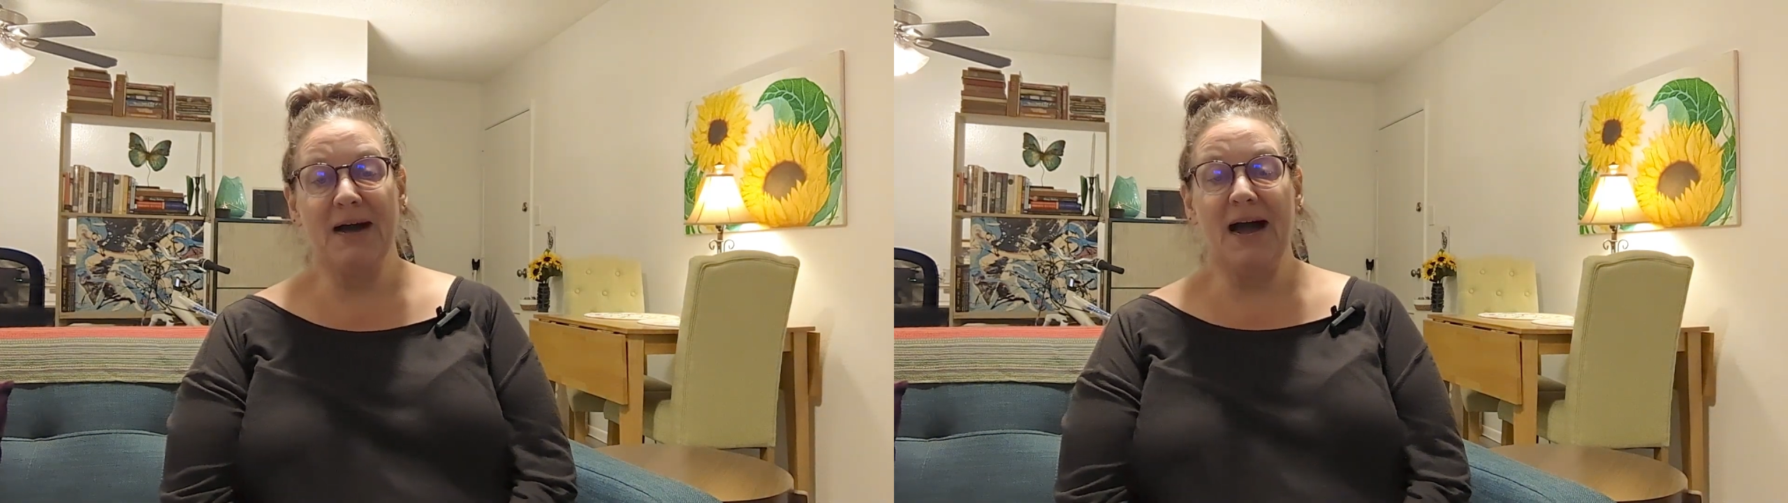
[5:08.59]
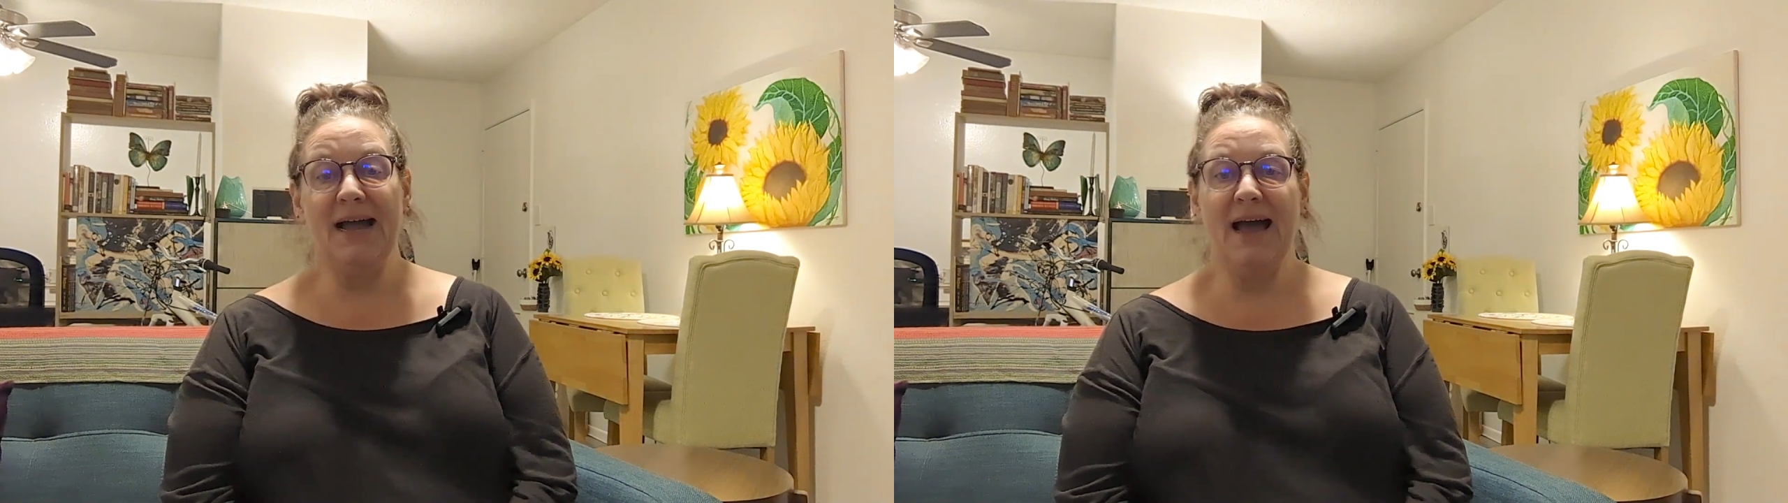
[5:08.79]

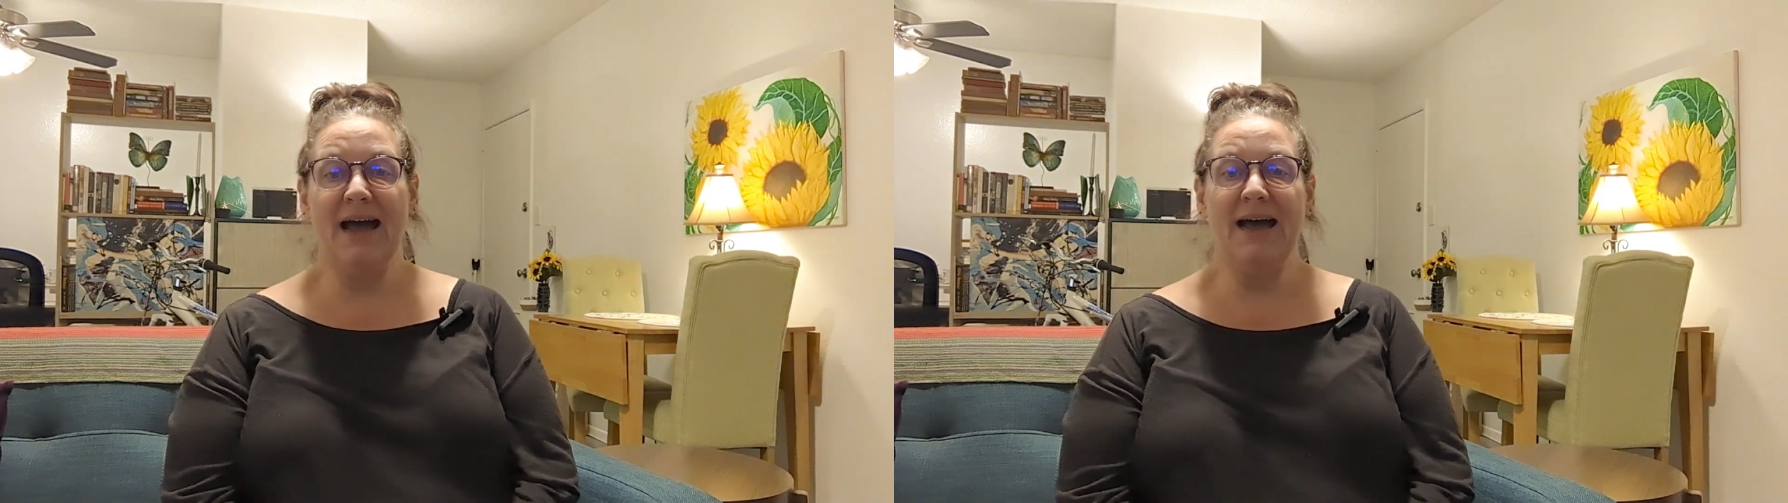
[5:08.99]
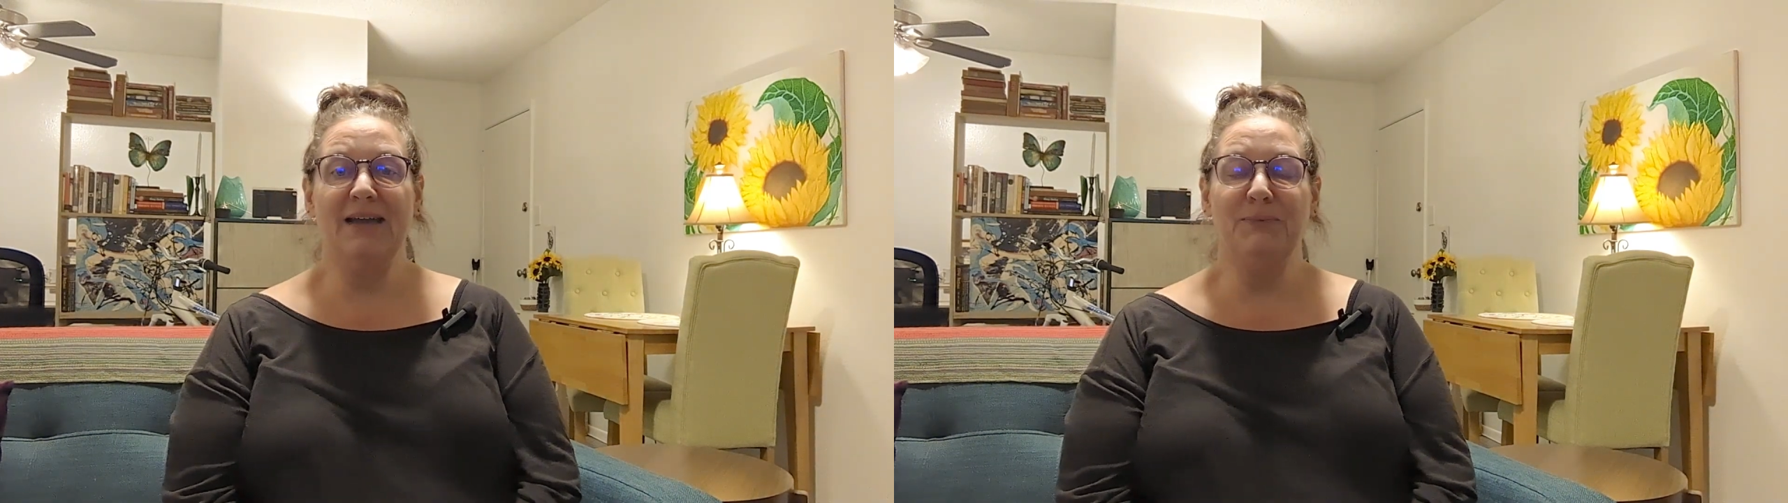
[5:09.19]
I
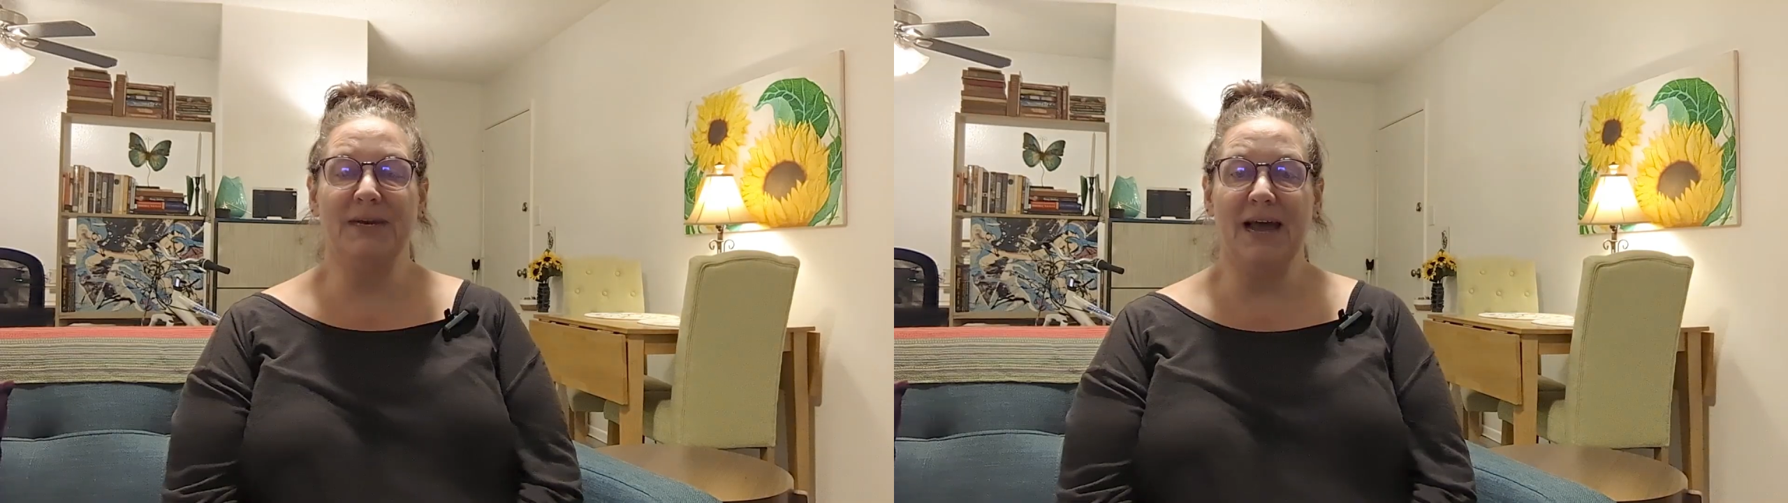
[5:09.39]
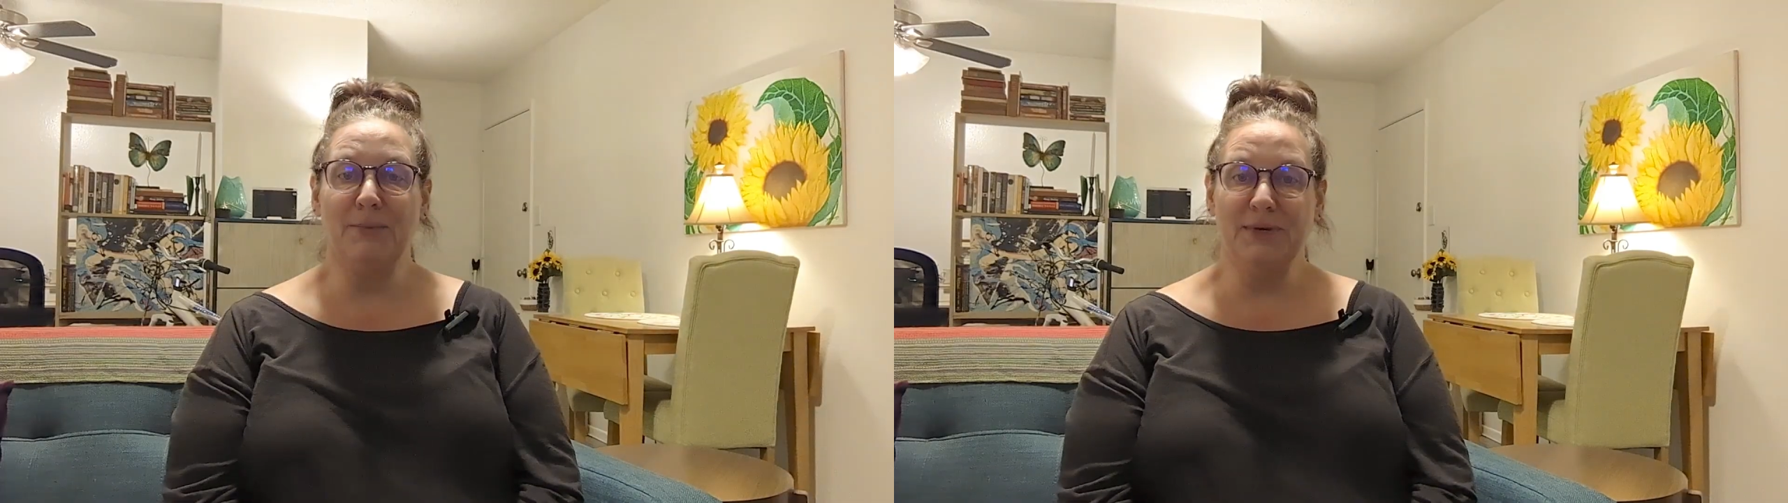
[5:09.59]
had
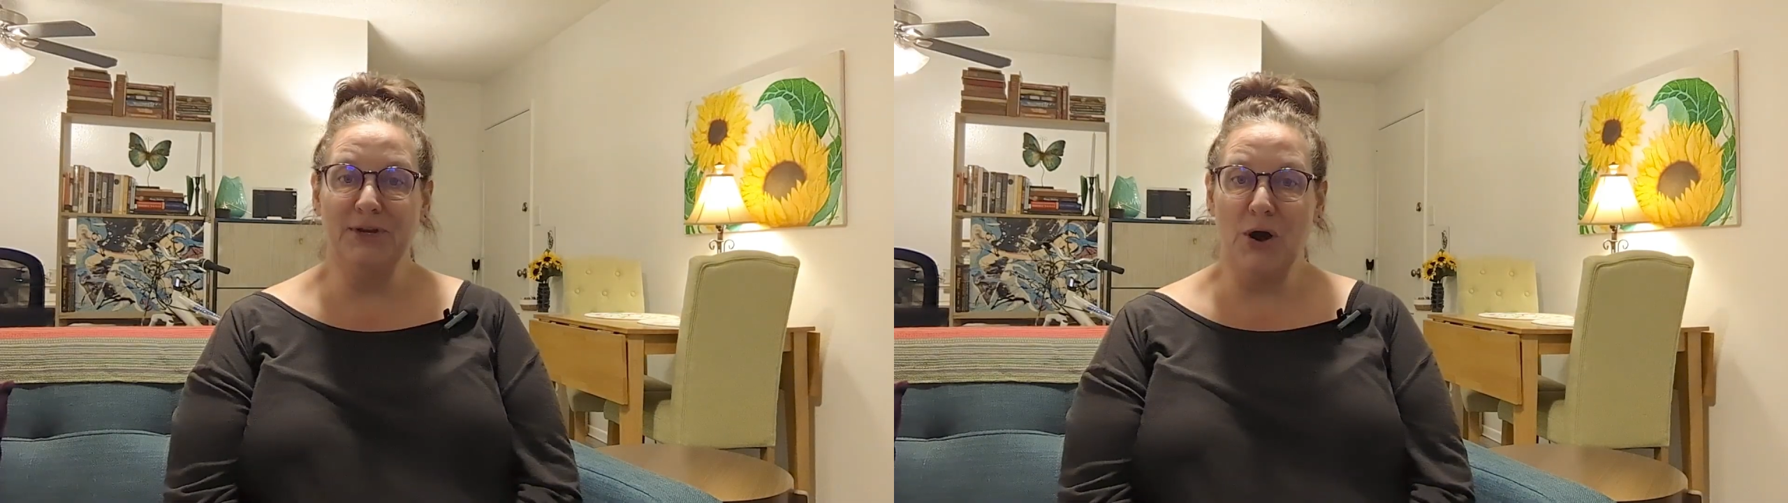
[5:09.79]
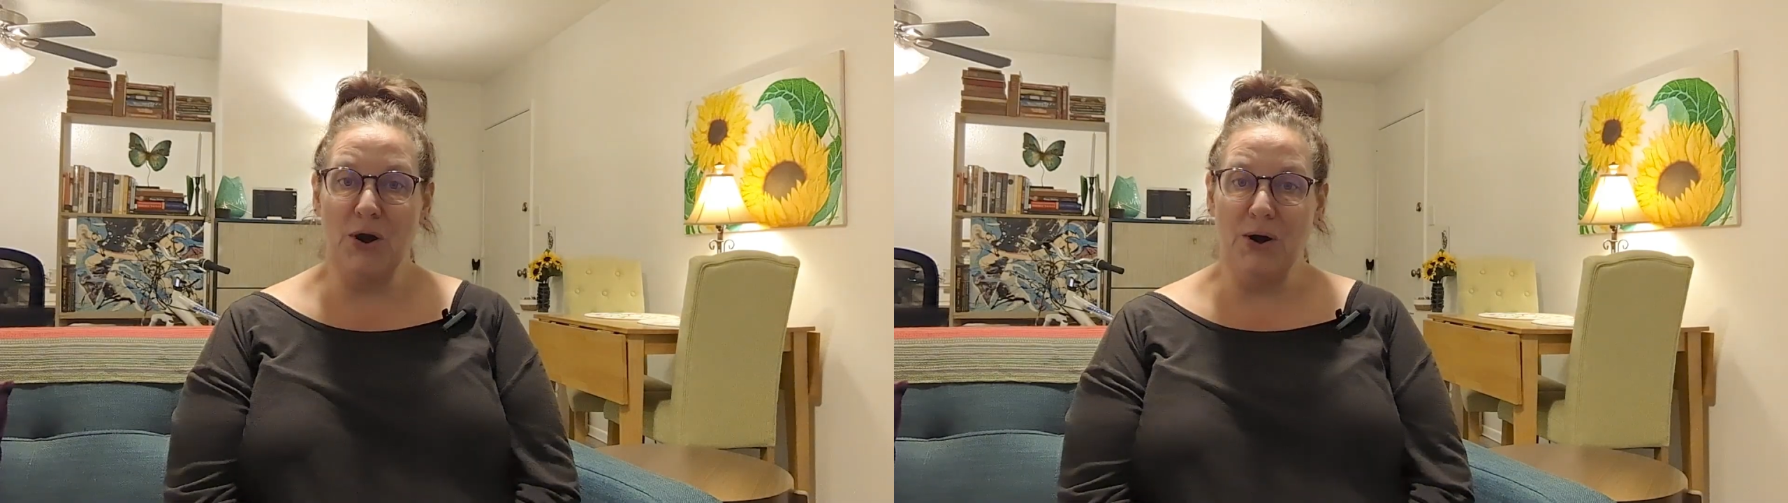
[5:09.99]
what I would
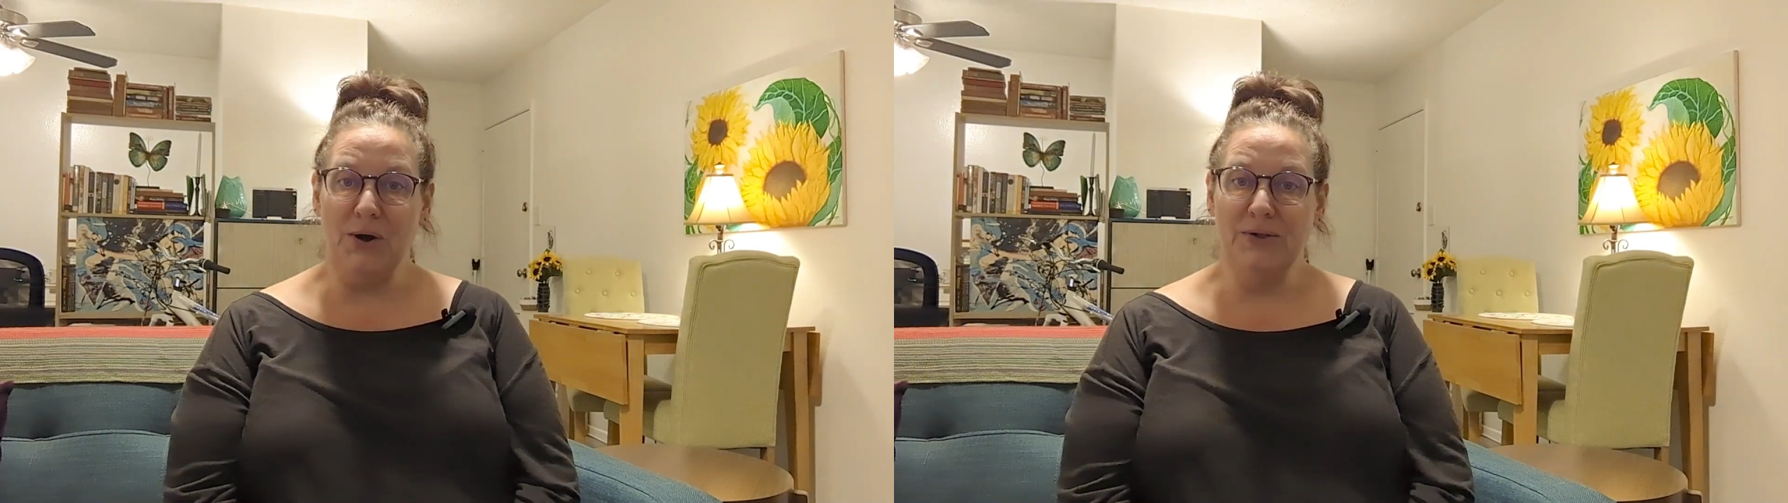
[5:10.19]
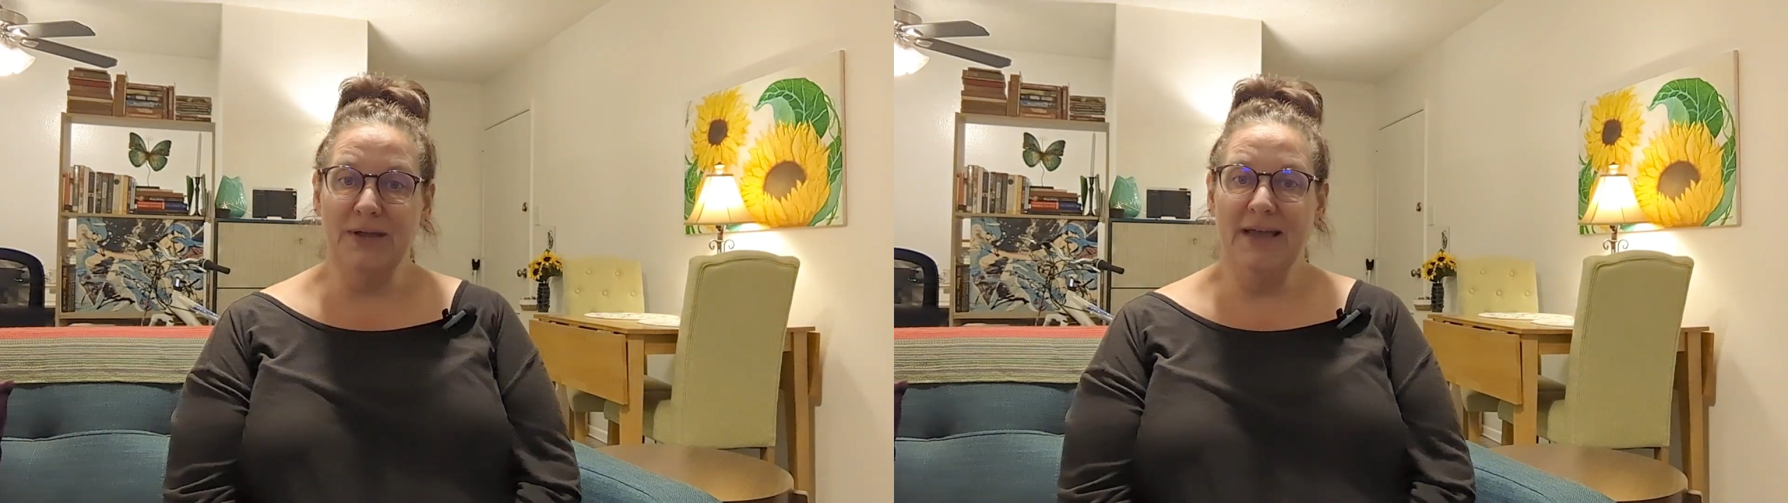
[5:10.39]

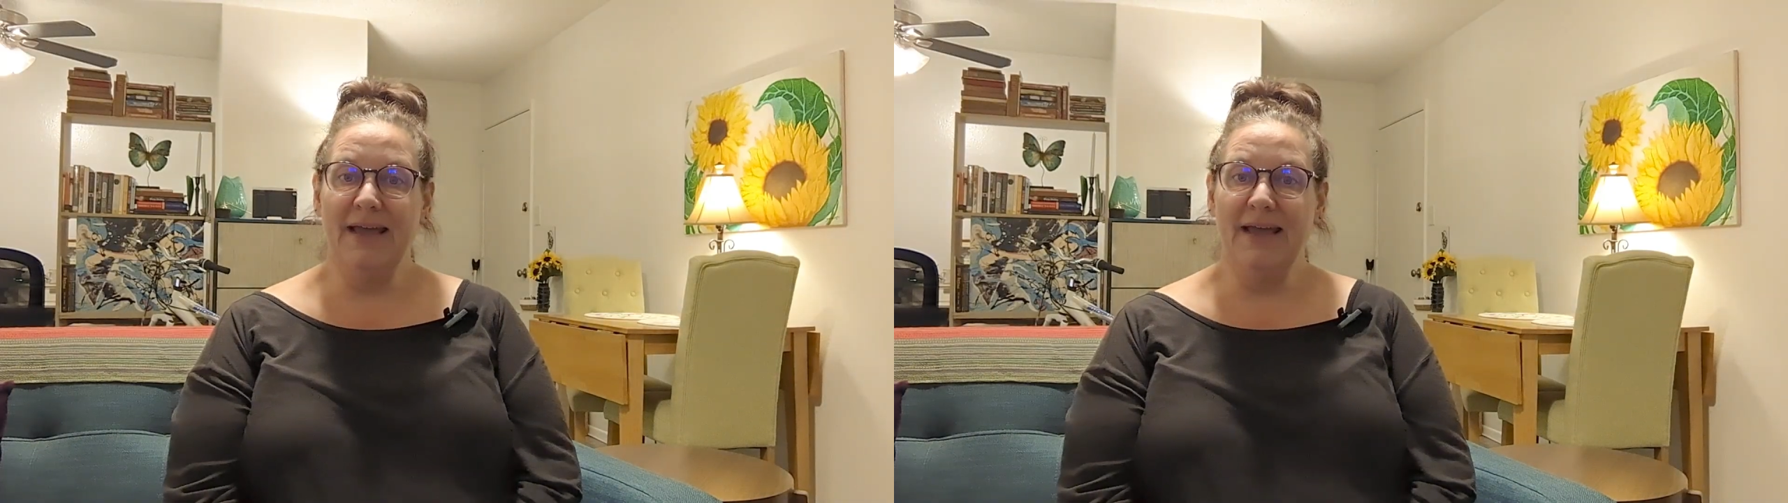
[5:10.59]
call